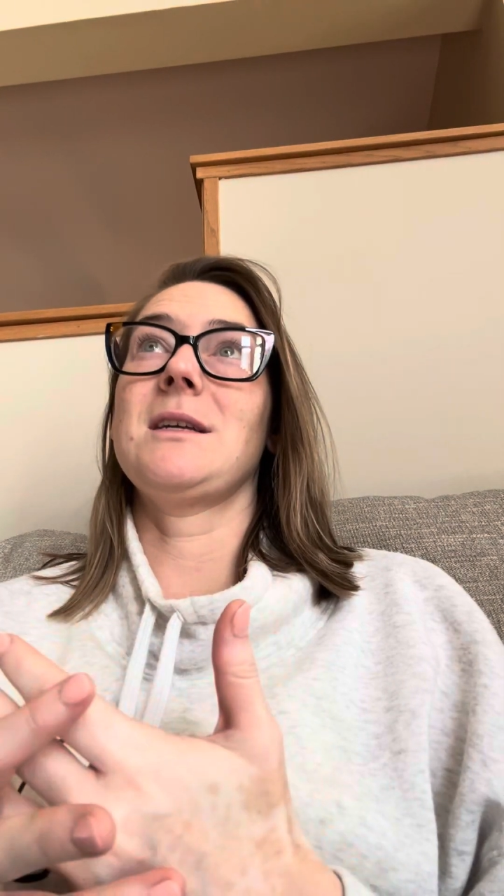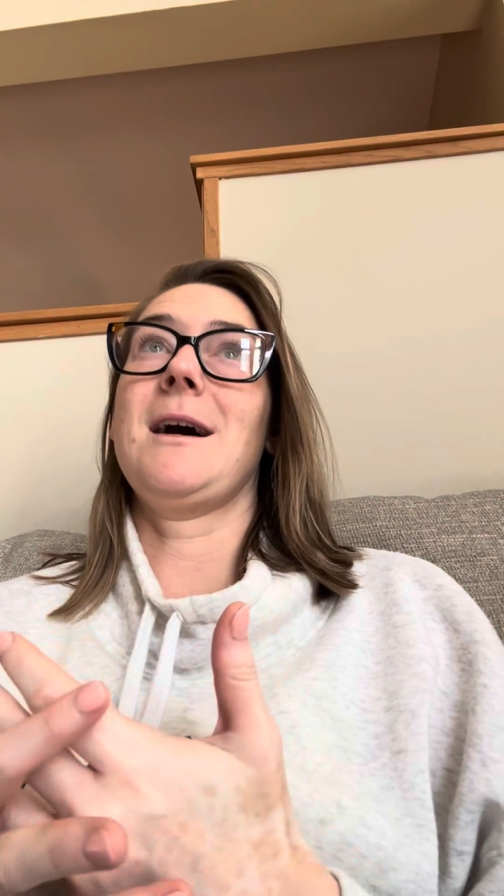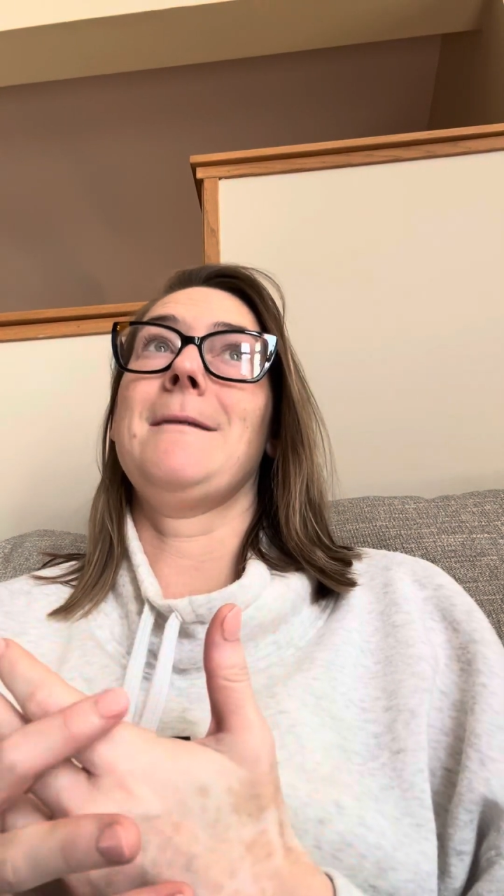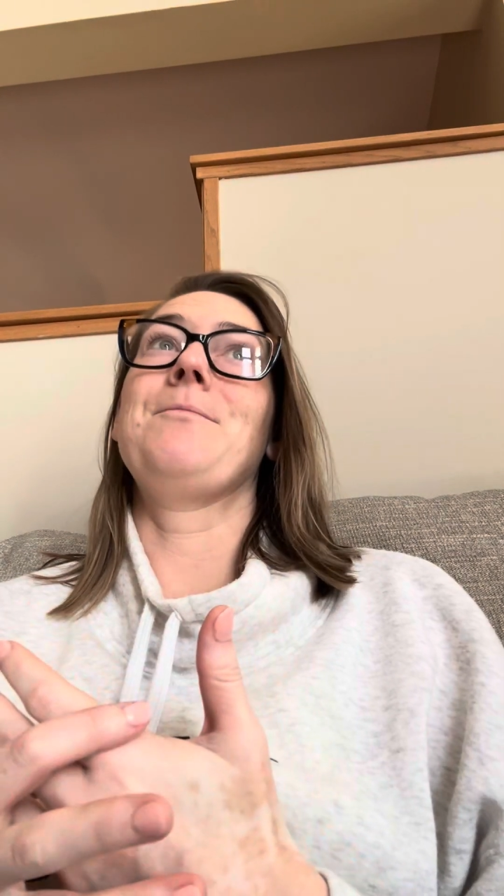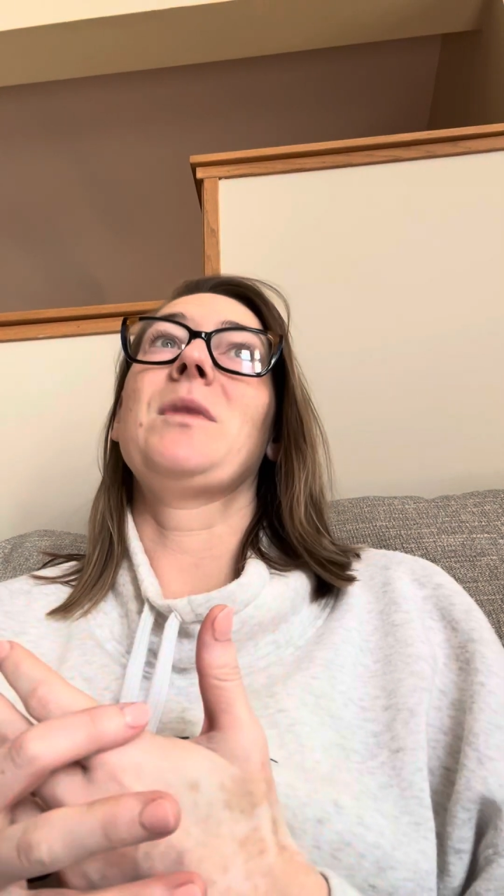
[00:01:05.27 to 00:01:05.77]

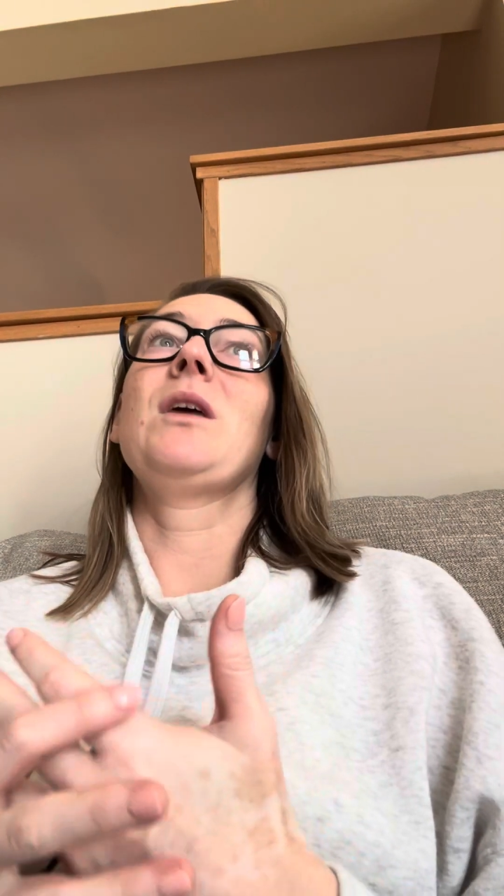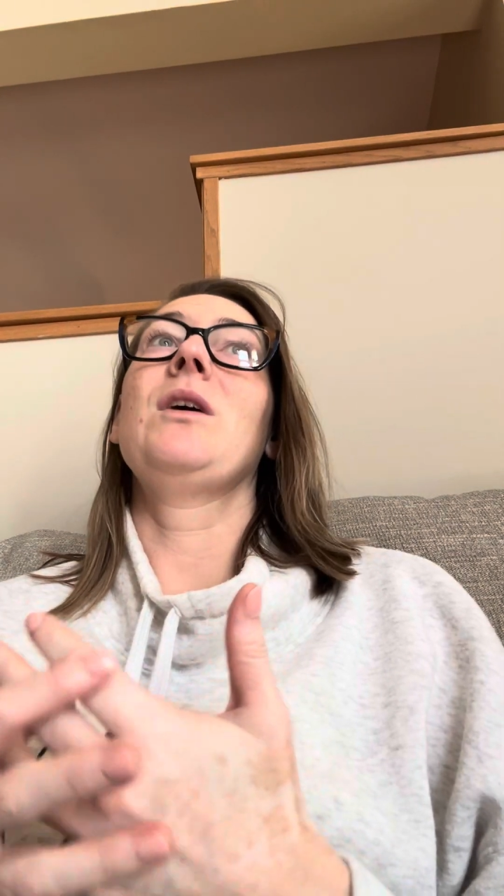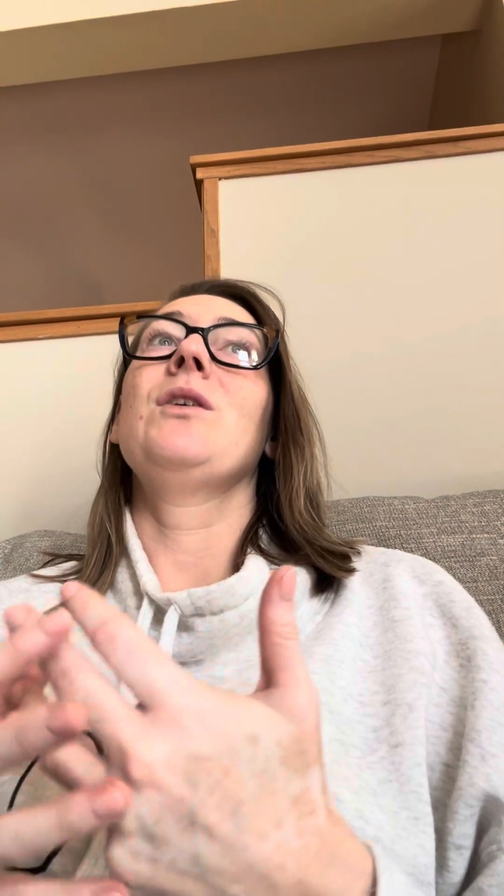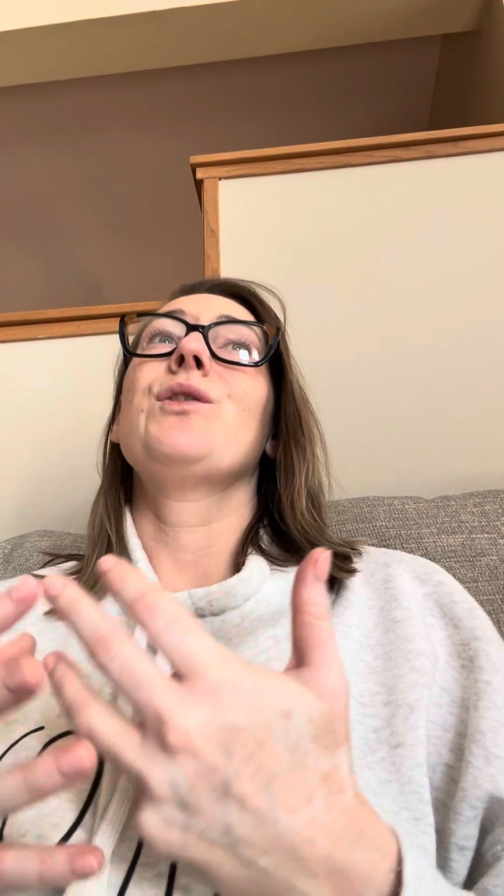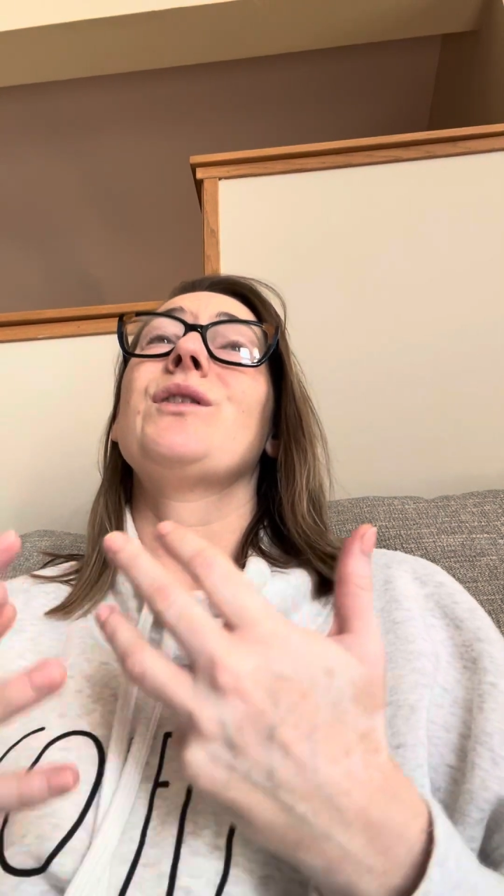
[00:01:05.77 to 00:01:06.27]

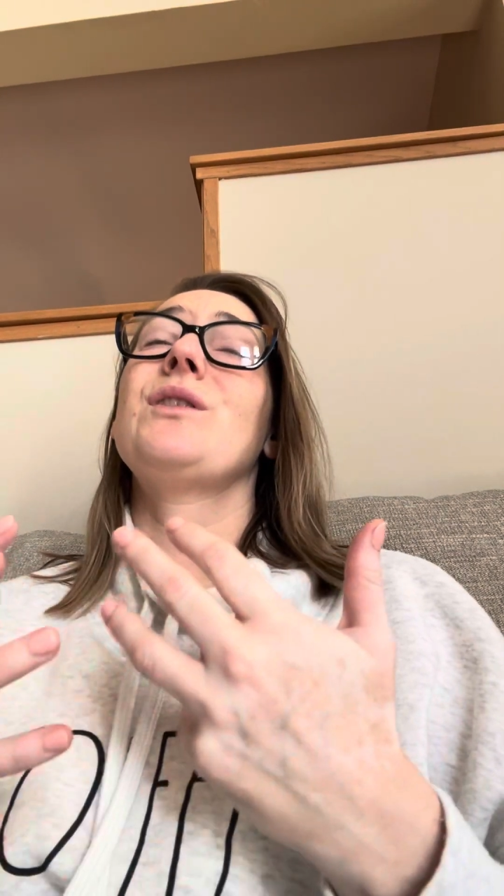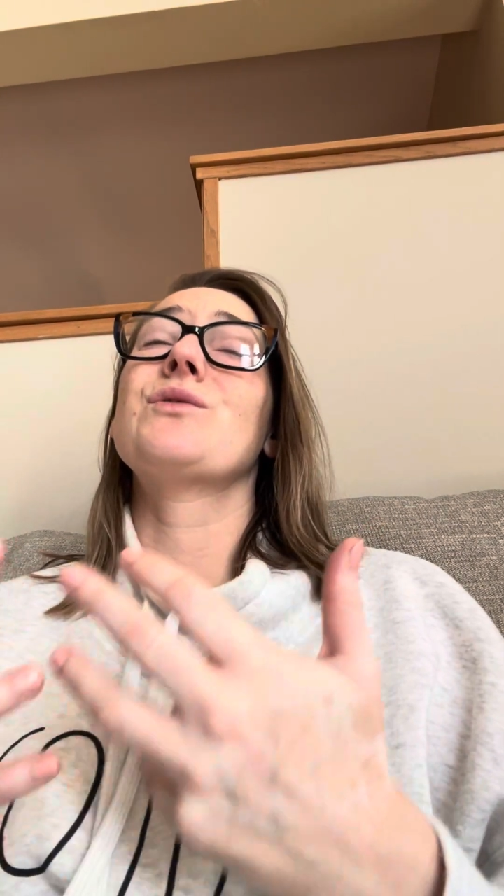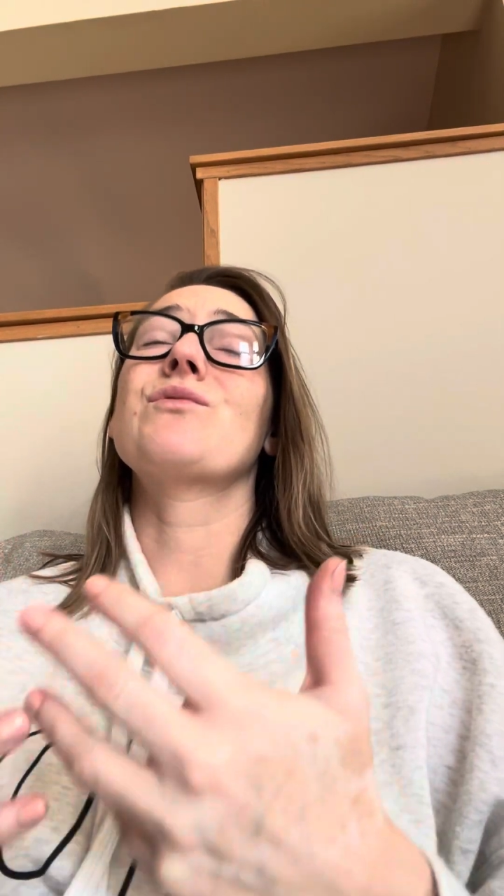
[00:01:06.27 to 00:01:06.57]
you're at these